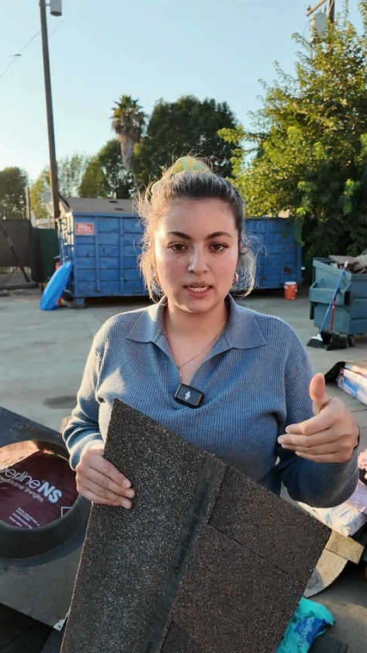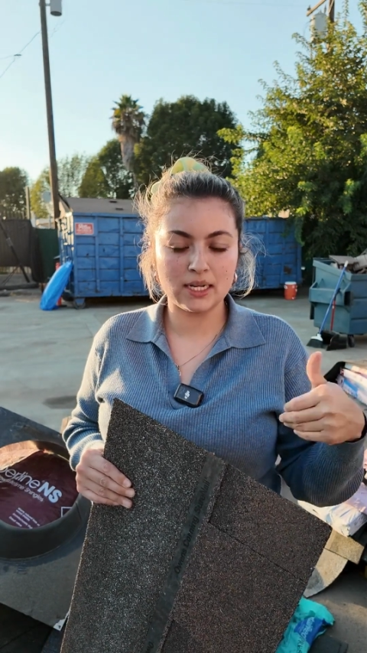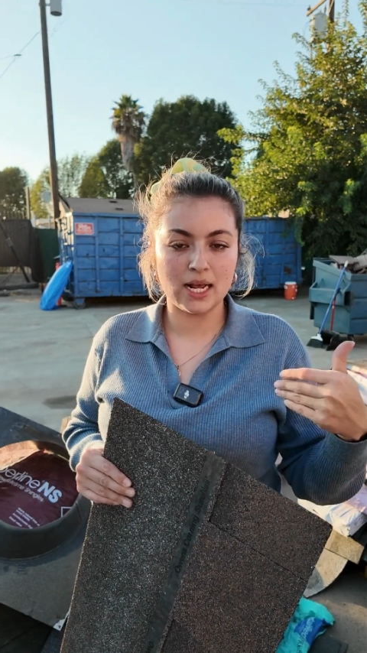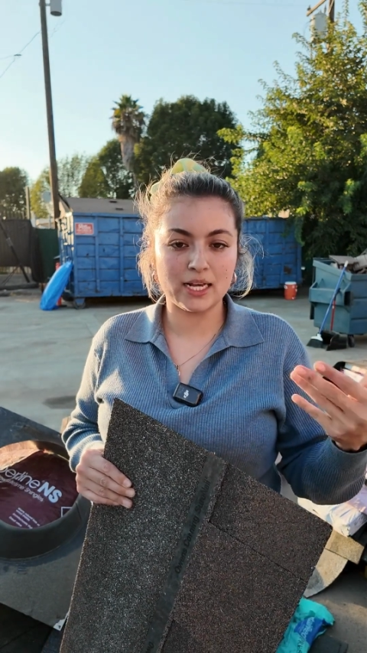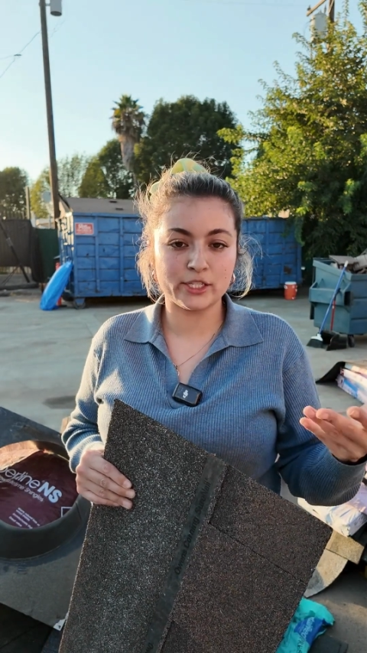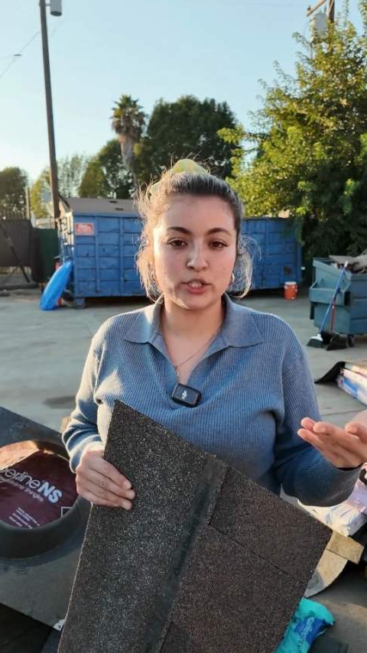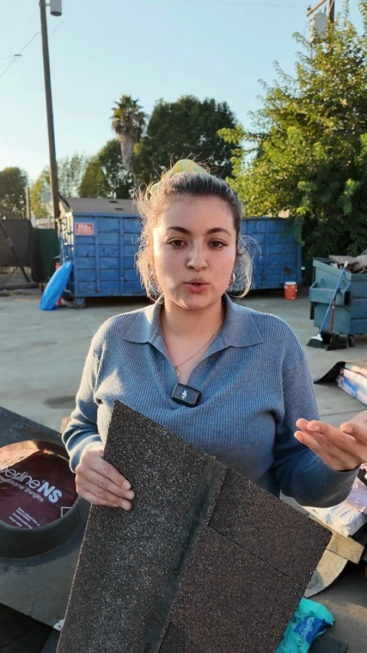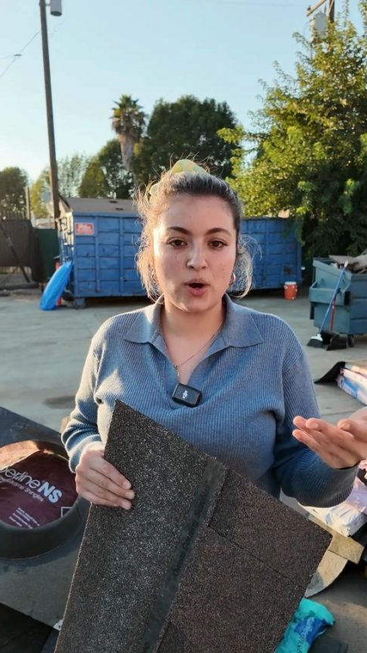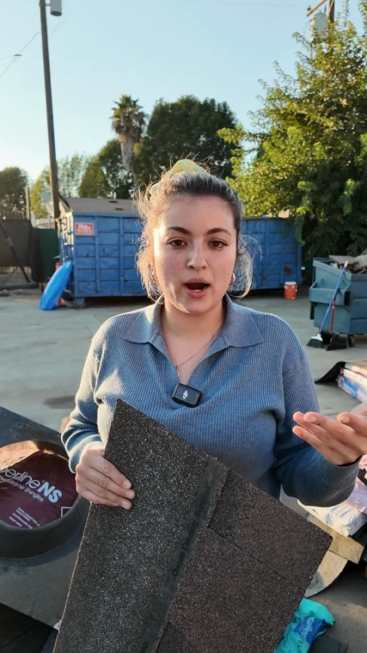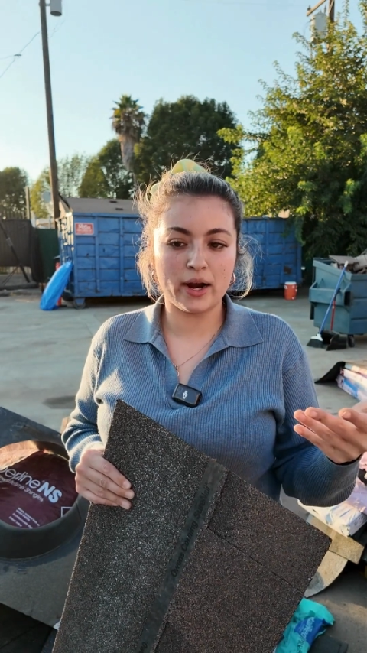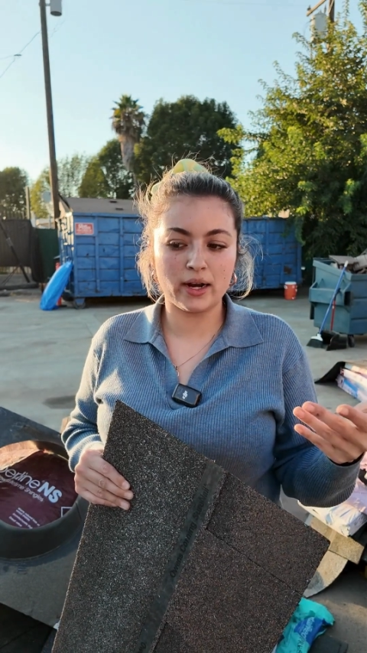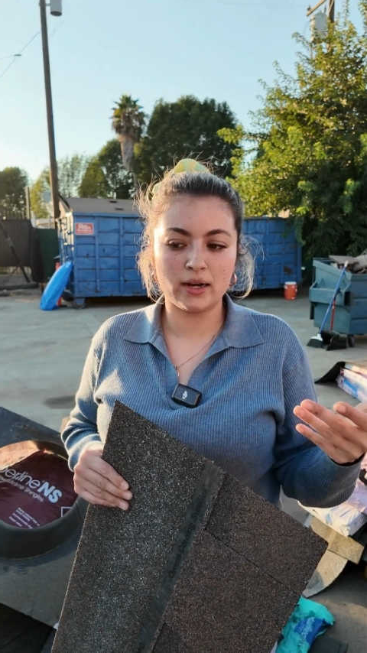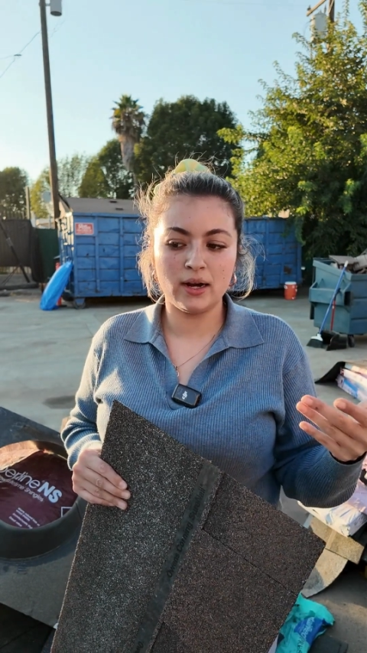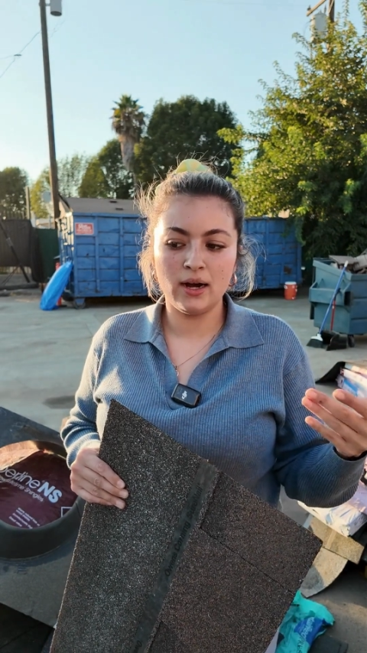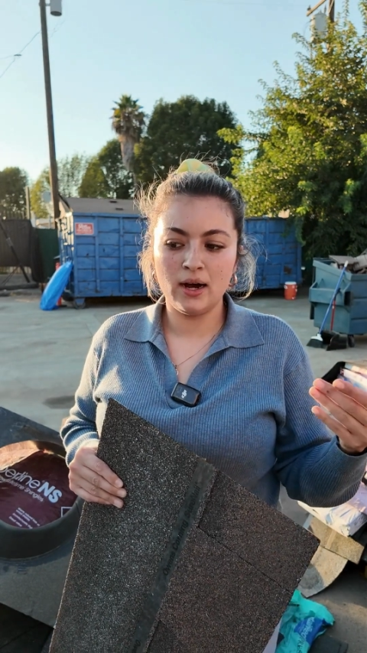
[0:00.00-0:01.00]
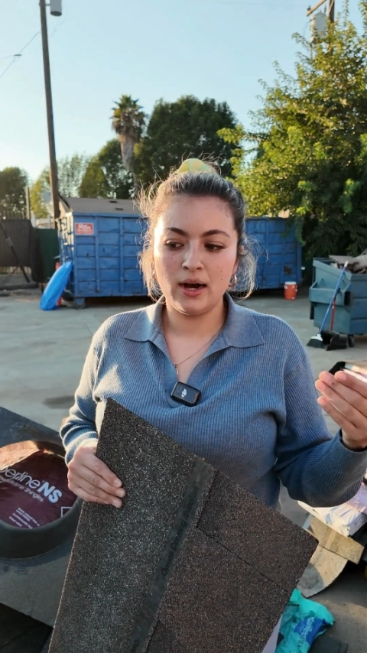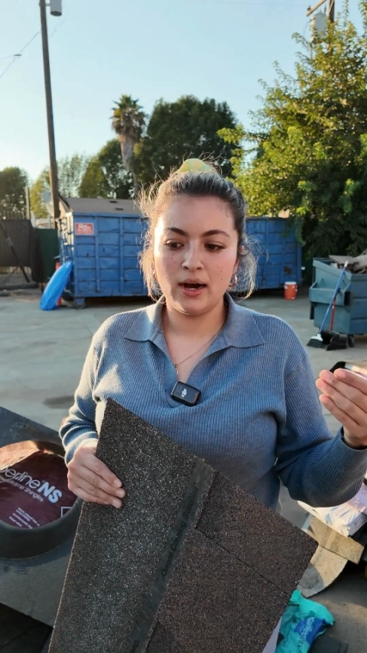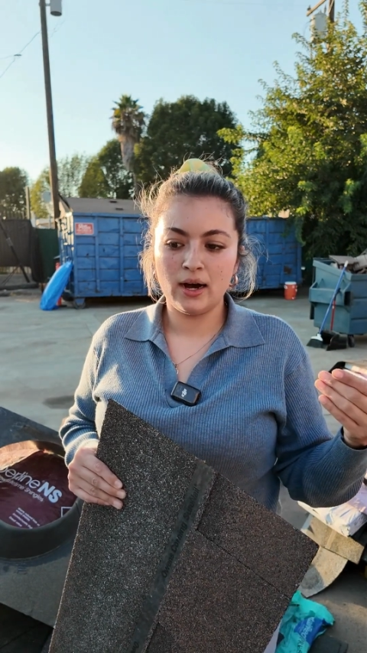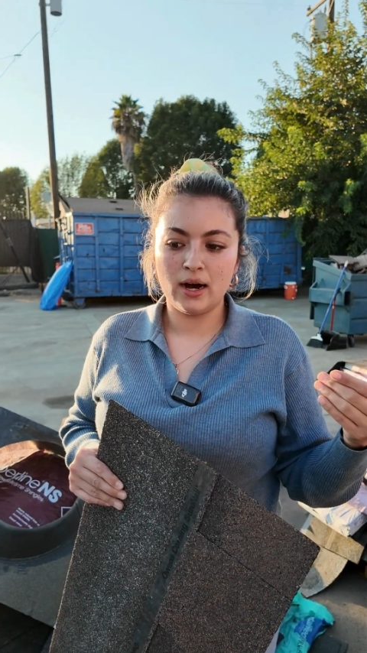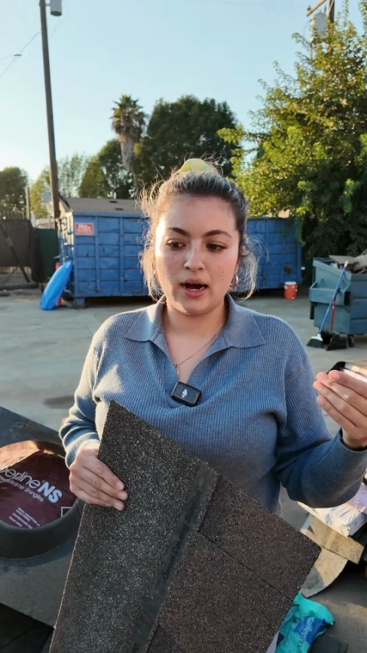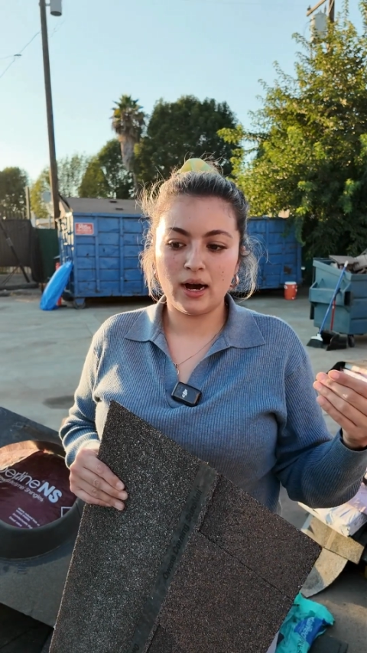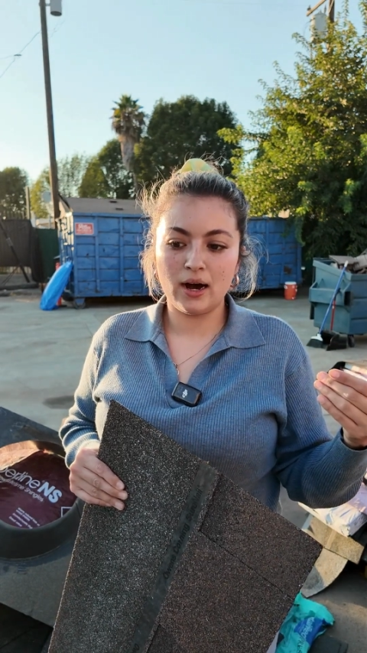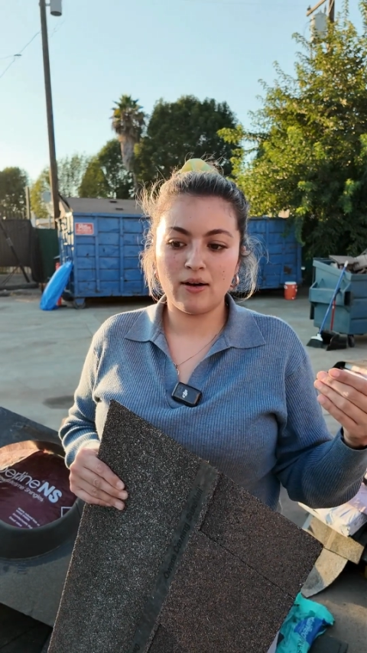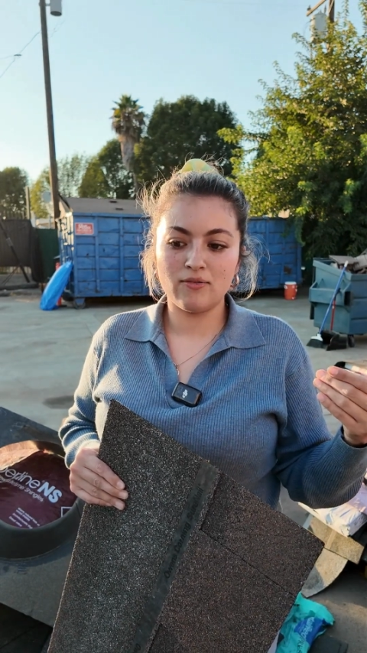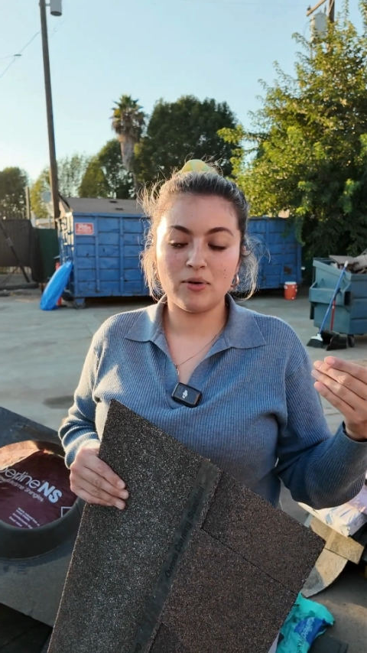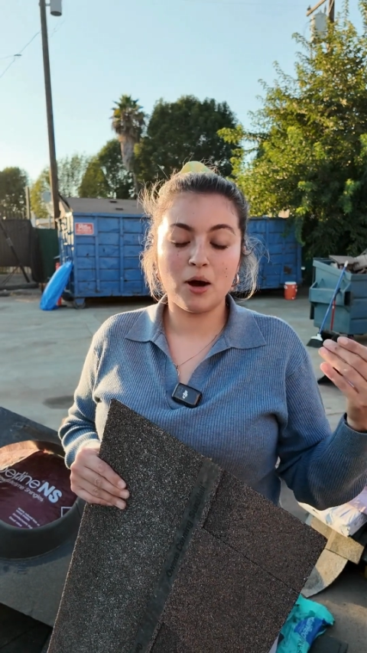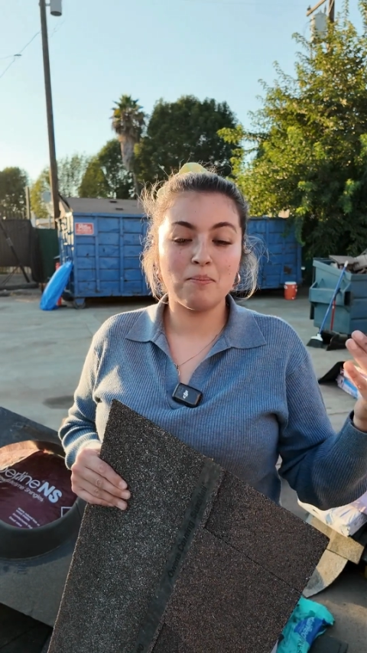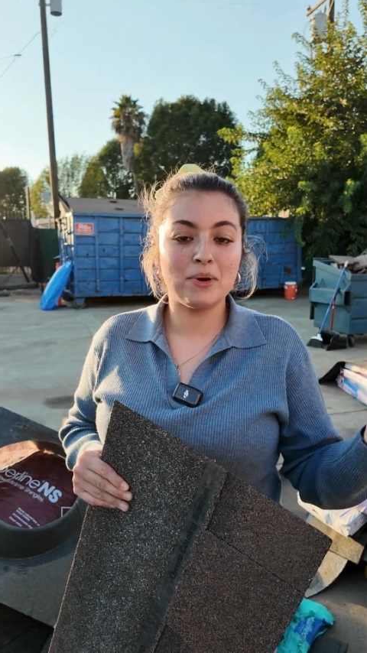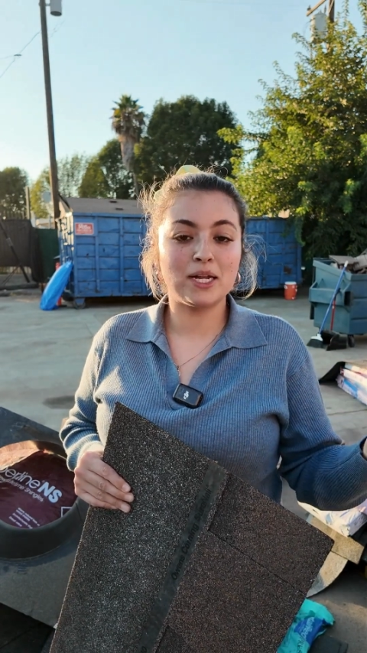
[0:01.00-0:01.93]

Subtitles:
an SRI of a